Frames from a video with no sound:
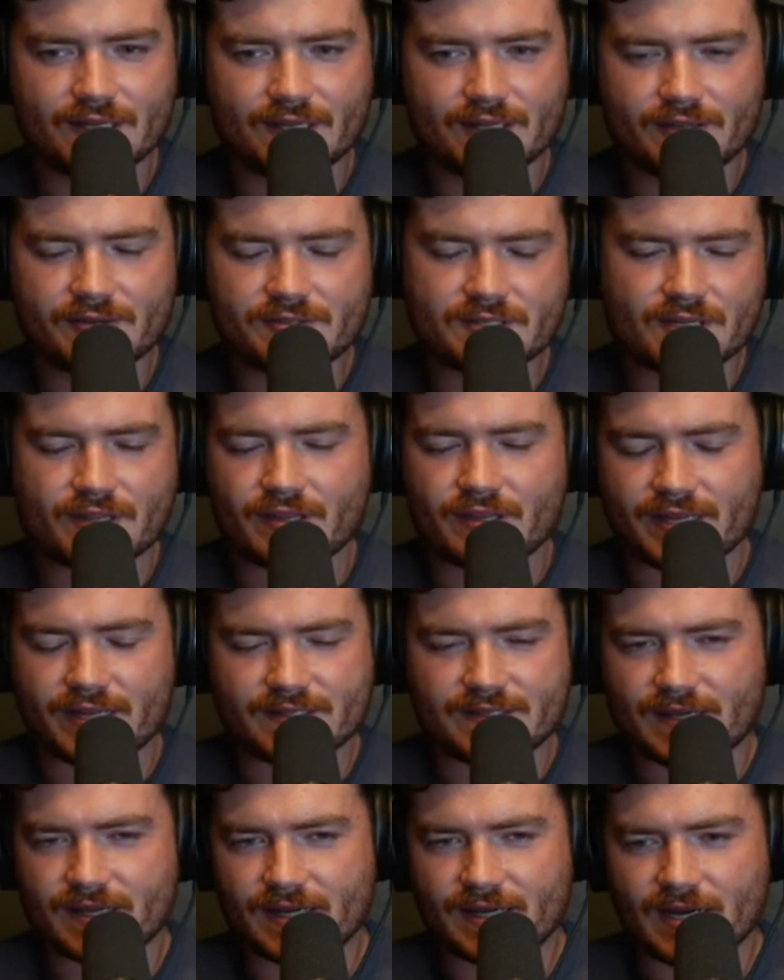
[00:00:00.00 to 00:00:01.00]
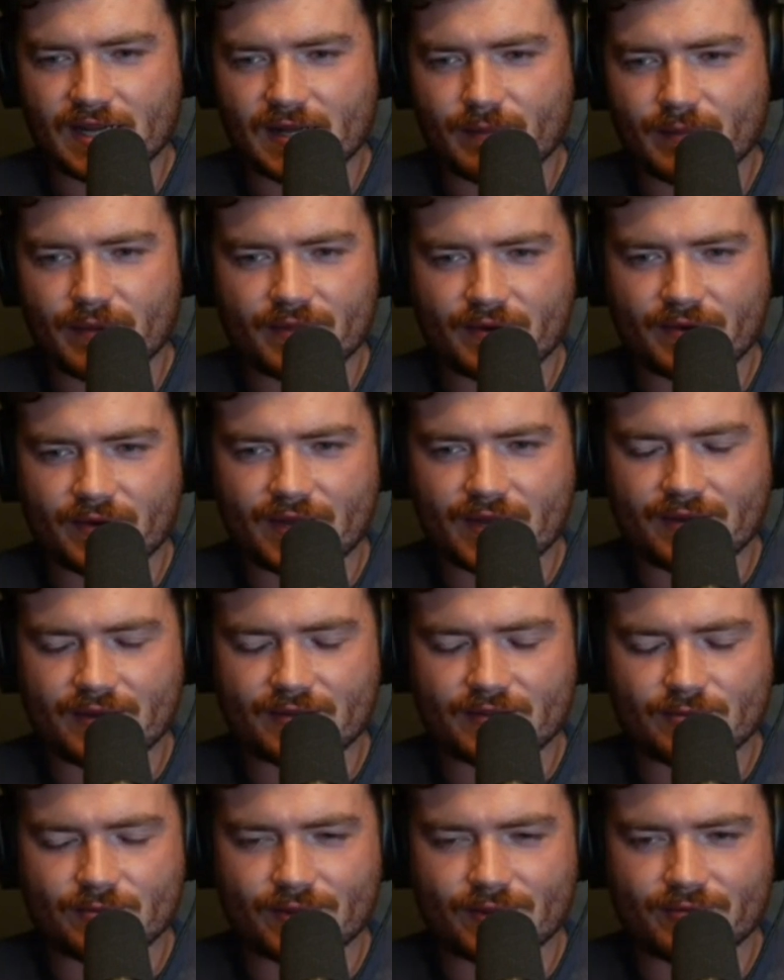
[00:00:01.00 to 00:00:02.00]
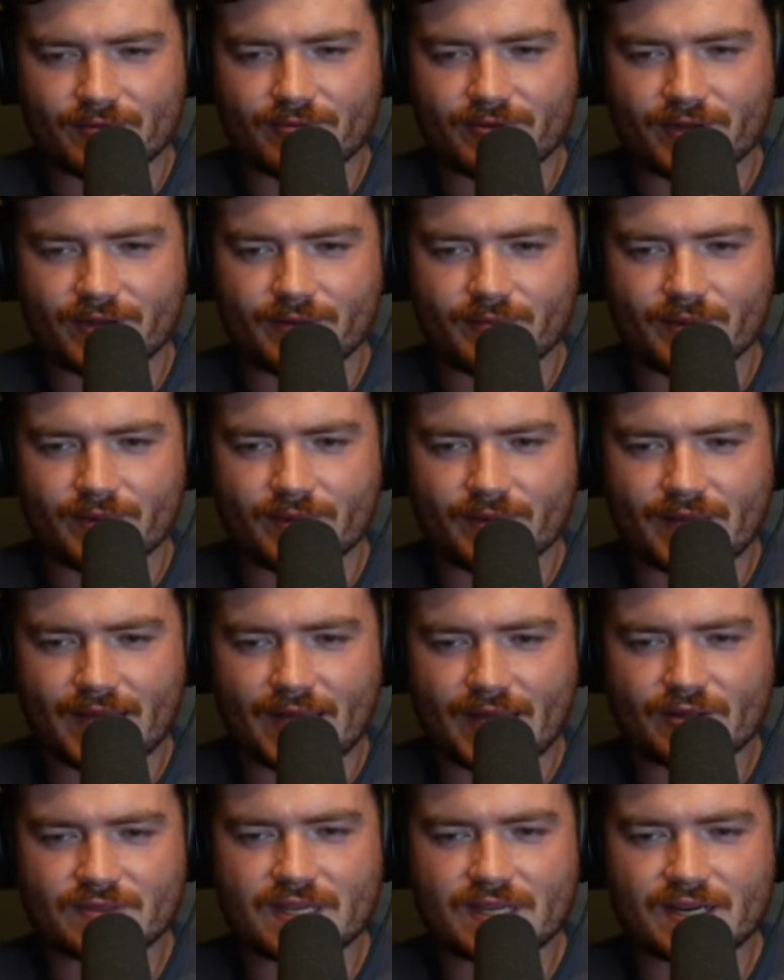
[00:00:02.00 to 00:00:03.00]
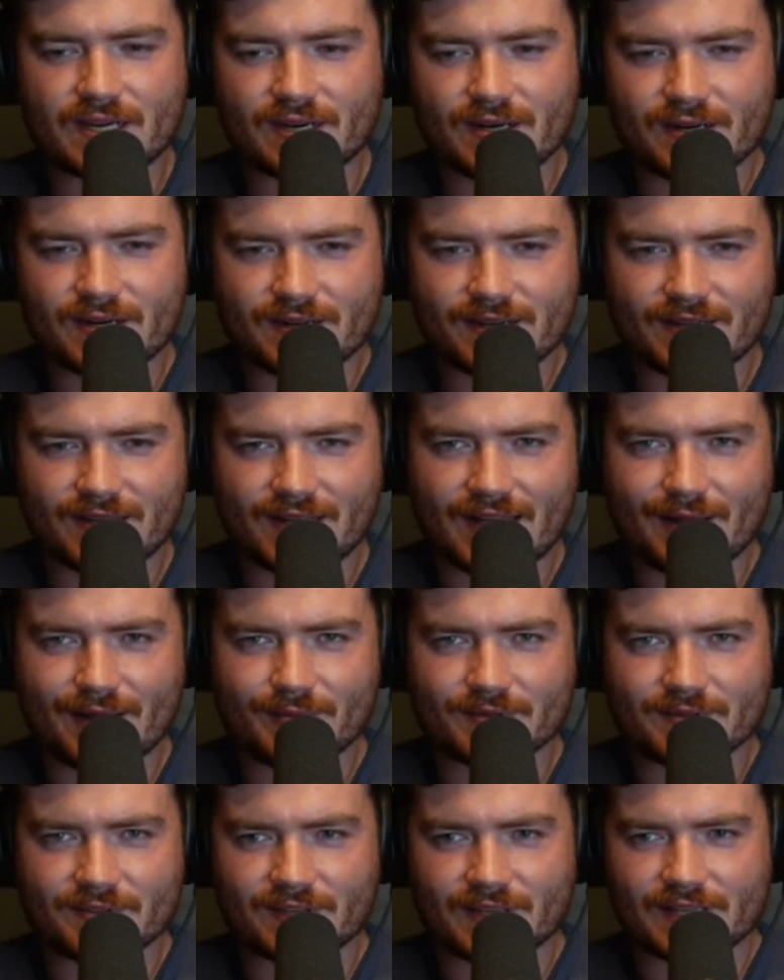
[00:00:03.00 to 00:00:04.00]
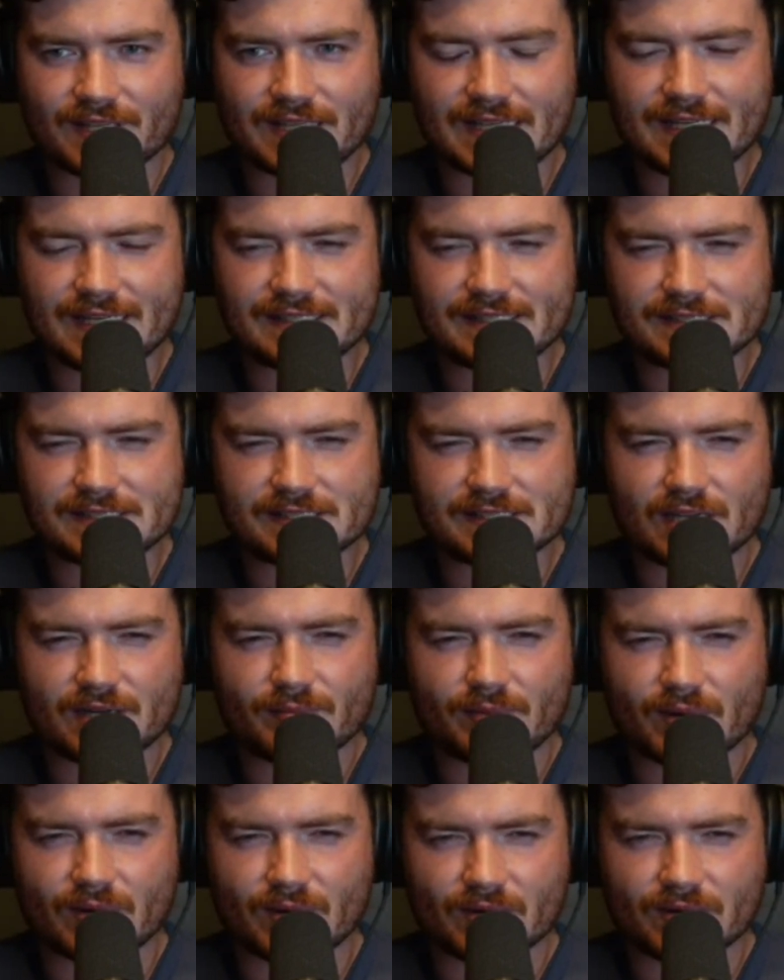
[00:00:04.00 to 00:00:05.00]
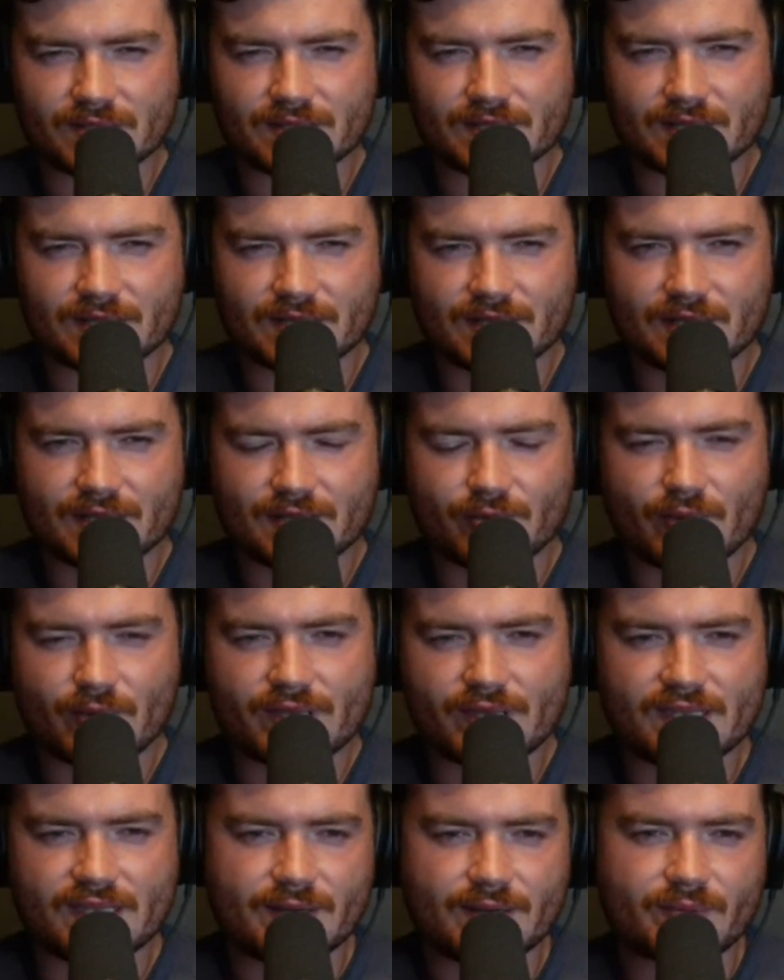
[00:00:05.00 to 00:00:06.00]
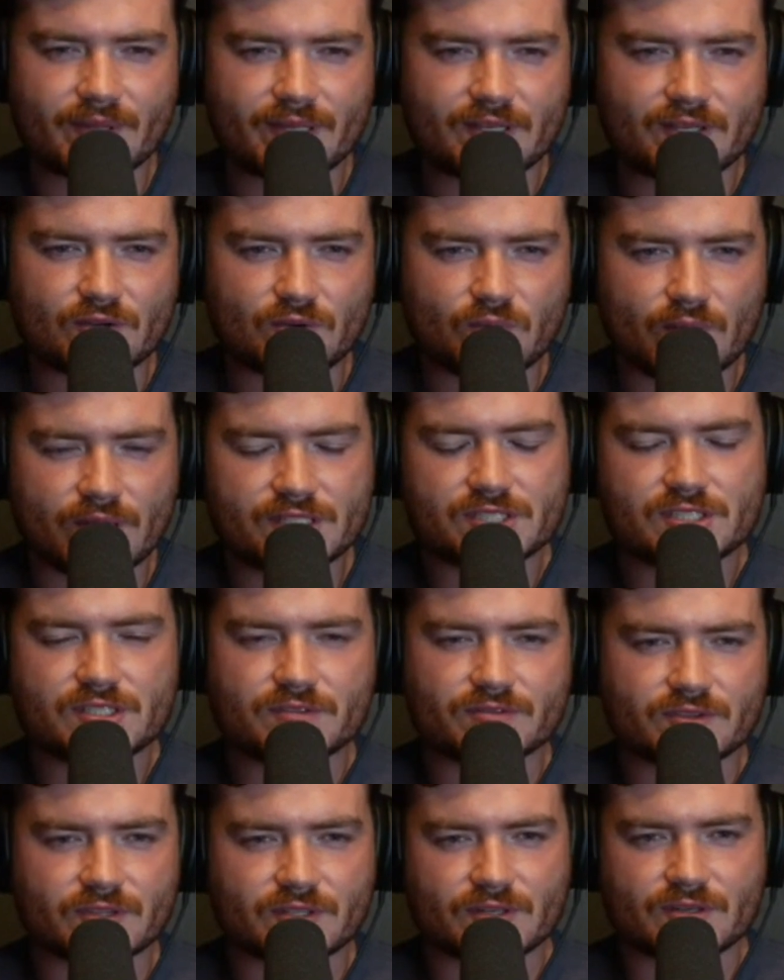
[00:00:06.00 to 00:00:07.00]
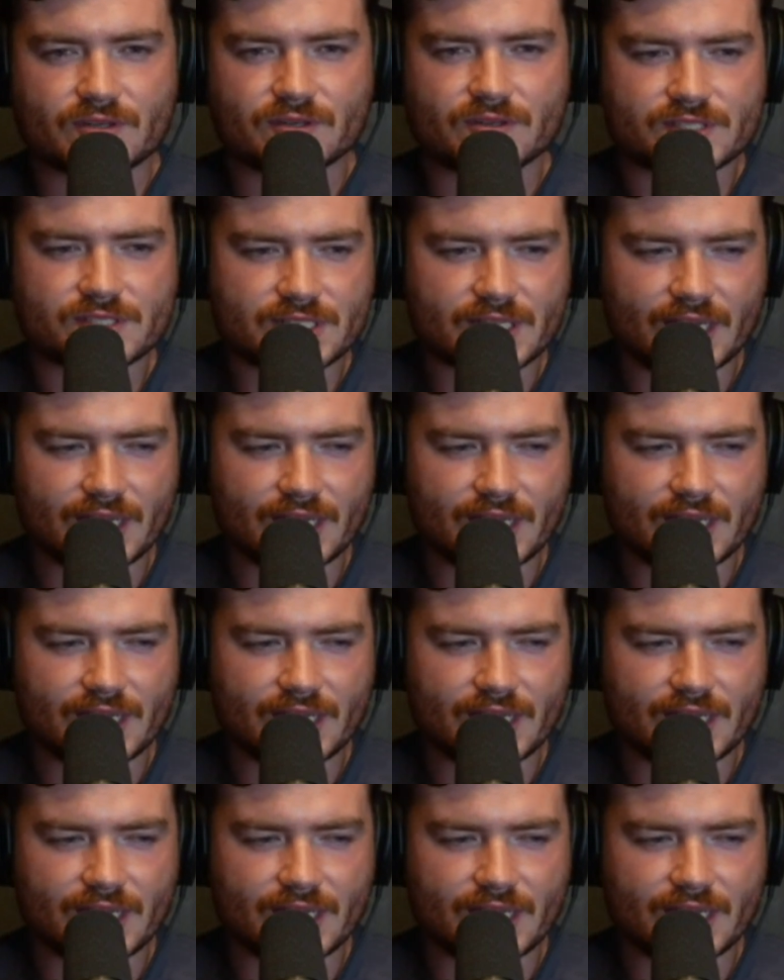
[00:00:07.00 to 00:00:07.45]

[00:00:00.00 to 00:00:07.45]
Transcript: There's nothing like taking a nap on the ground. It's really fun. But Amazing. Out there, I was like getting sunburnt, waking up like quenched of thirst.